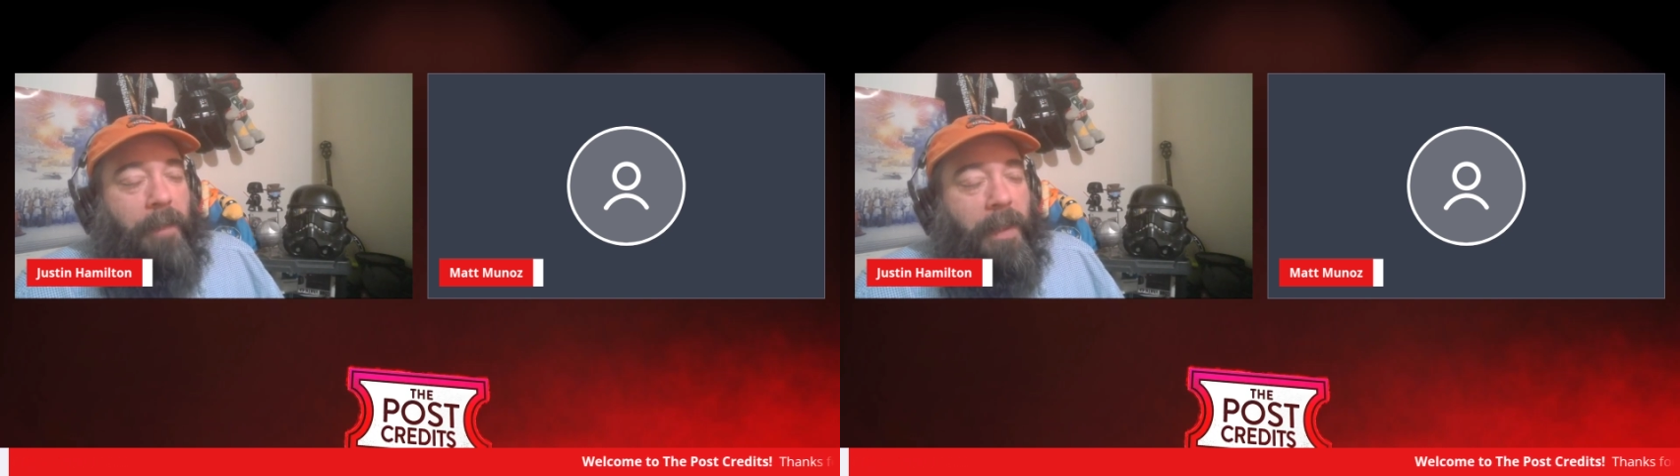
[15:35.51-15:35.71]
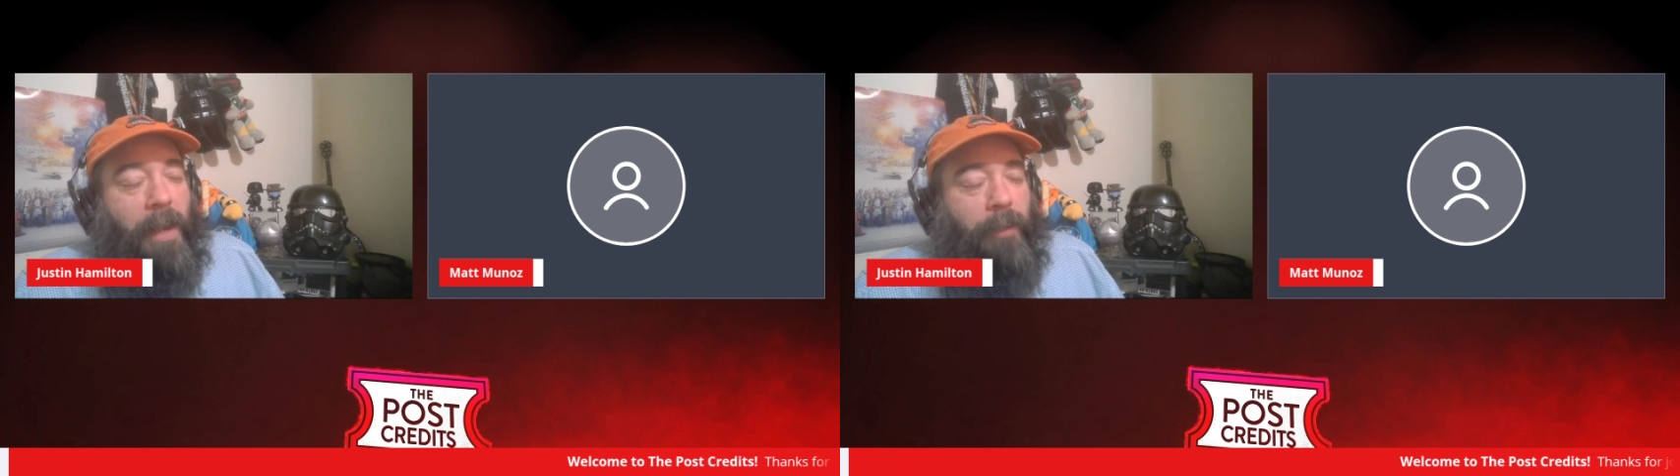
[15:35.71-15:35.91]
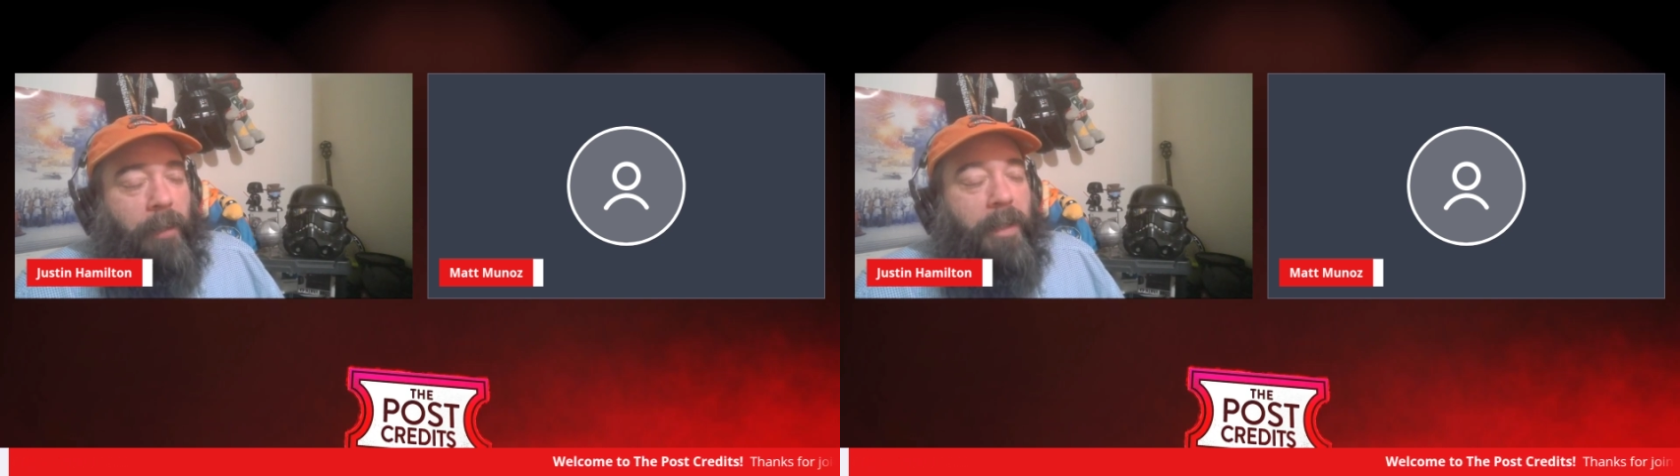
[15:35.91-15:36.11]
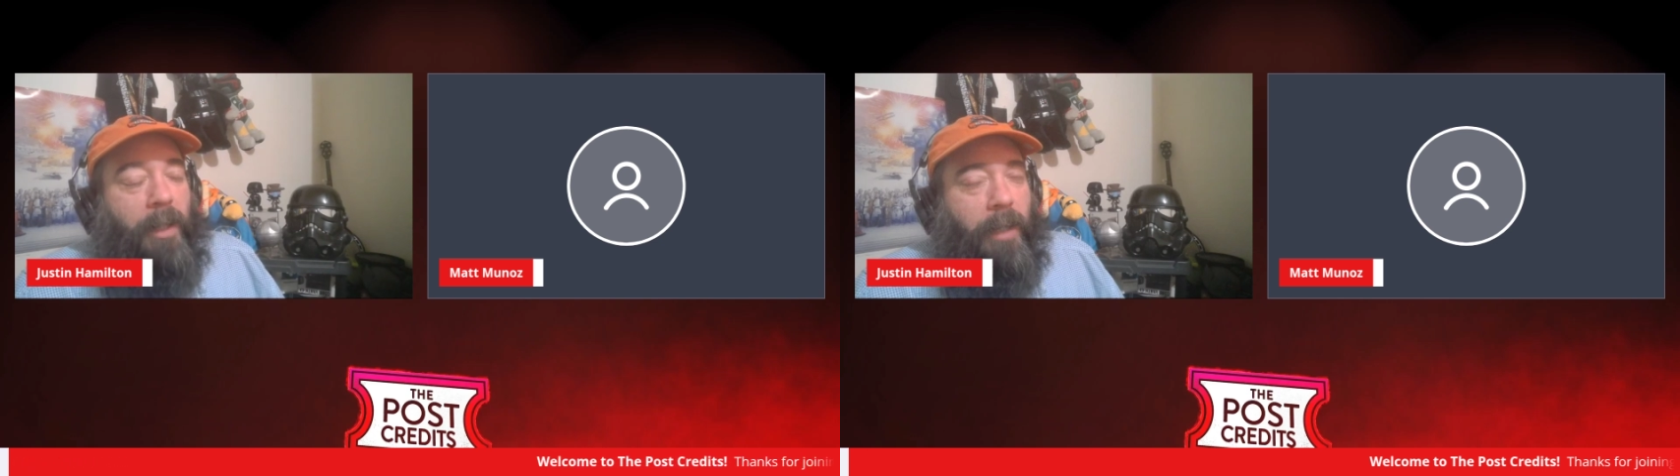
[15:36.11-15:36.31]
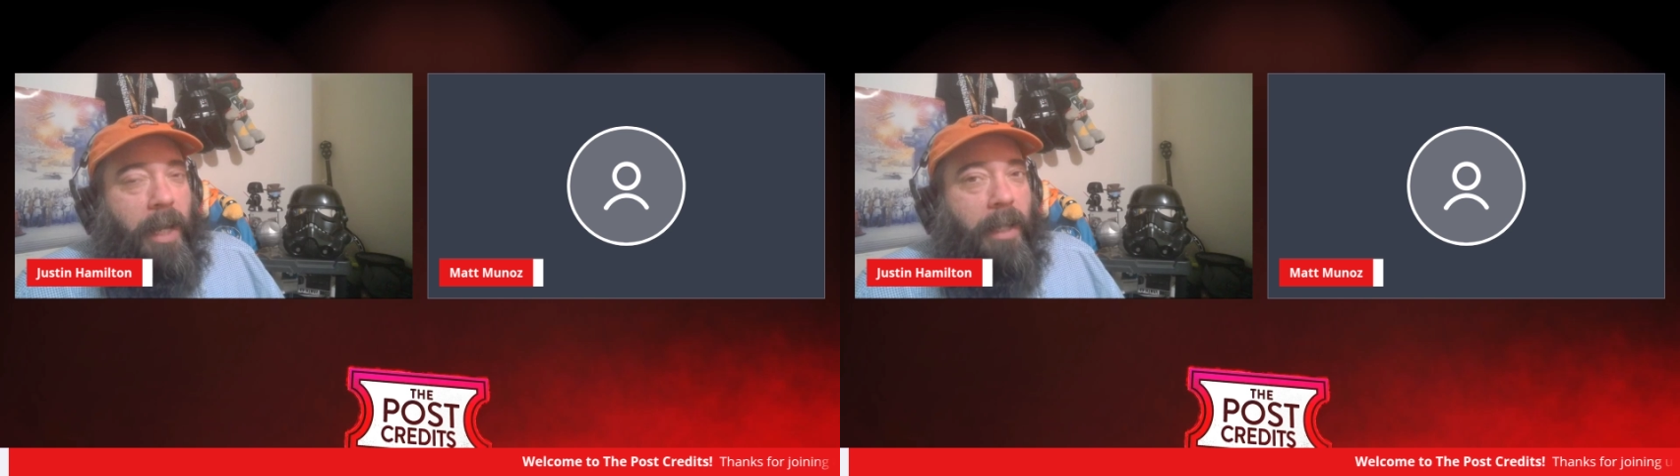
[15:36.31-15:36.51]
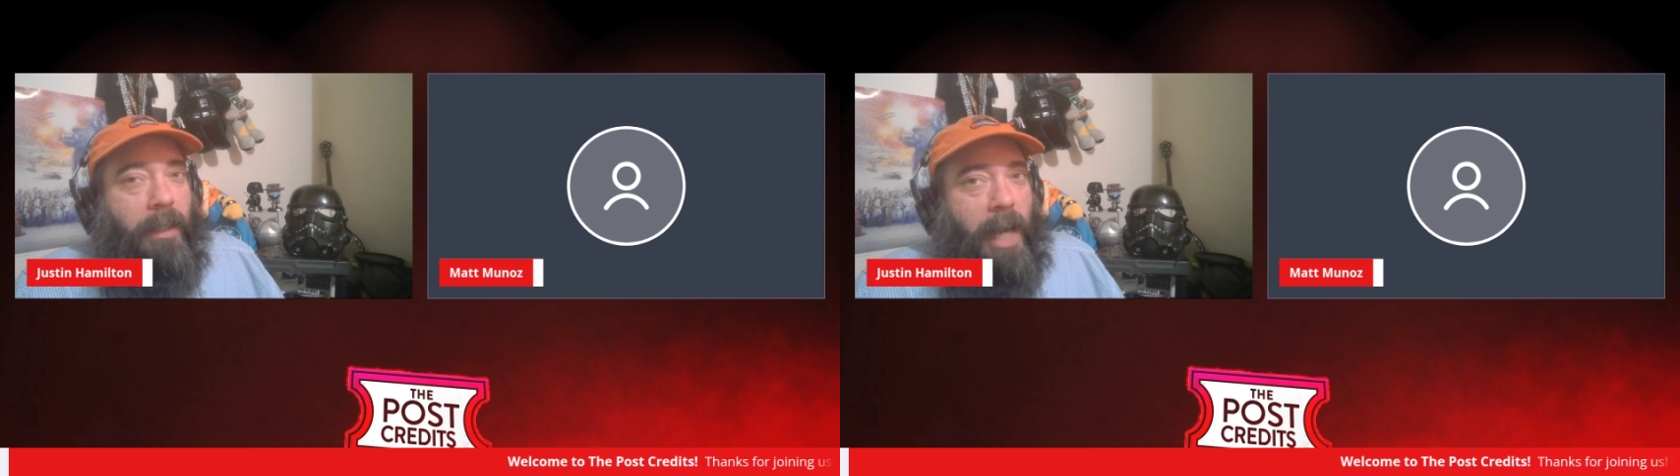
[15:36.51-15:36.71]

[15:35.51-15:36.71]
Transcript: think that would have been okay.